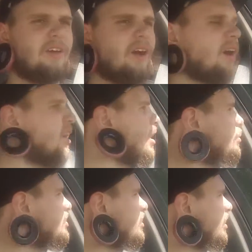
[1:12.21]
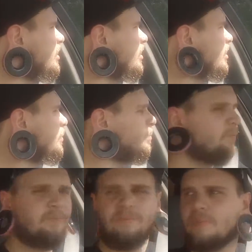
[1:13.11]
I was thinking
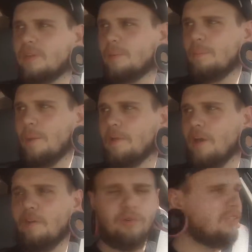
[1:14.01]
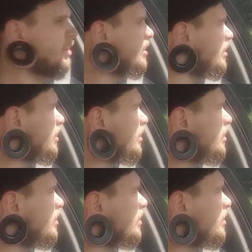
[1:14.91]
maybe every
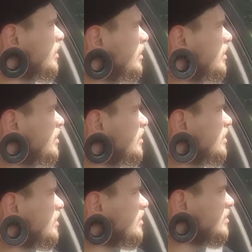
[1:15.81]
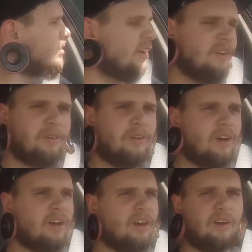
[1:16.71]
10
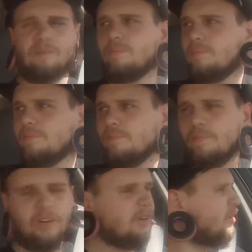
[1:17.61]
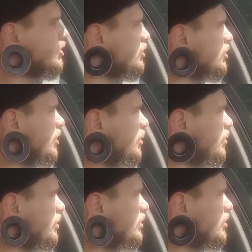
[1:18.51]
videos or so,
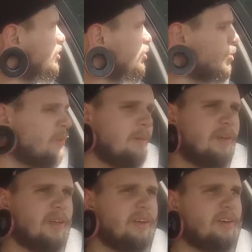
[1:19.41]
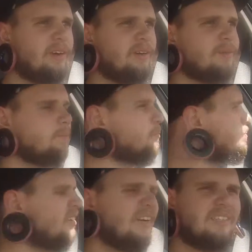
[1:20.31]
do maybe like a,
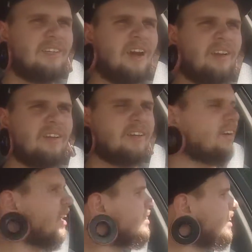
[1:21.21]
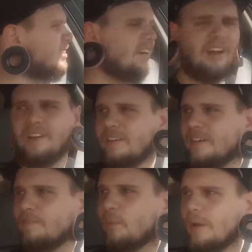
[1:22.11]
it's kind of like a contest, kind of
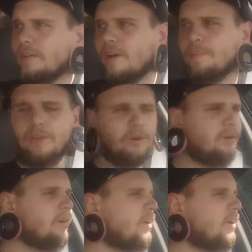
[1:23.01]
giveaway type deal.